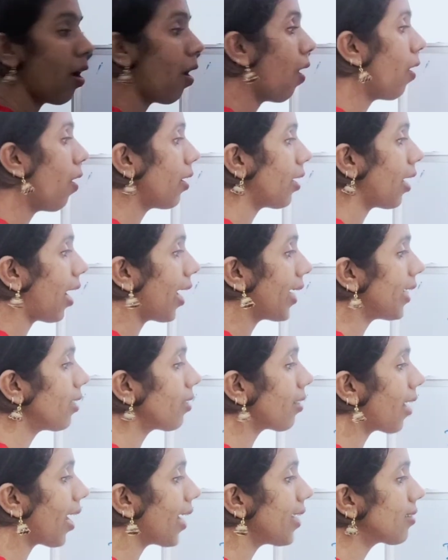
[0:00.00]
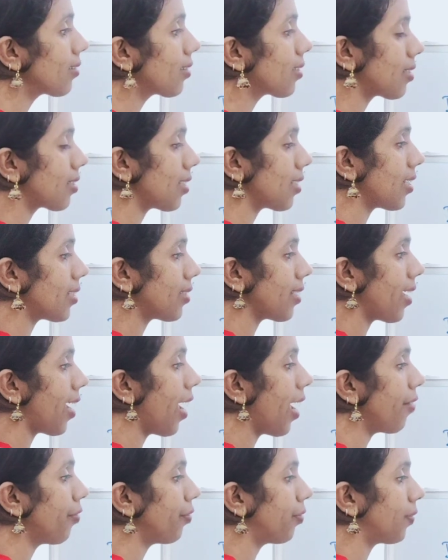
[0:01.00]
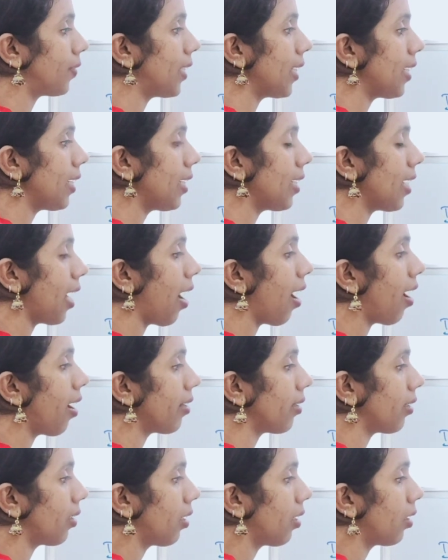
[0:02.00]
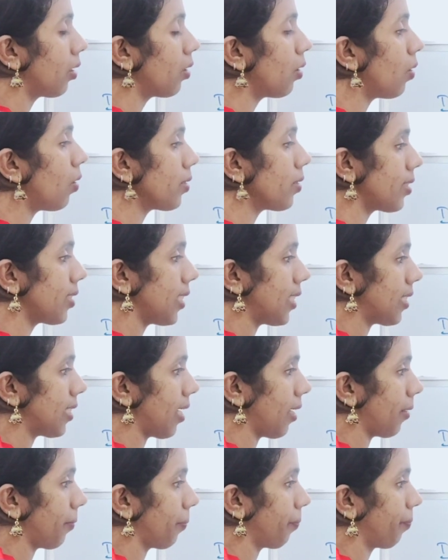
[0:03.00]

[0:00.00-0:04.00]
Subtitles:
or I can write this as F dr cos theta.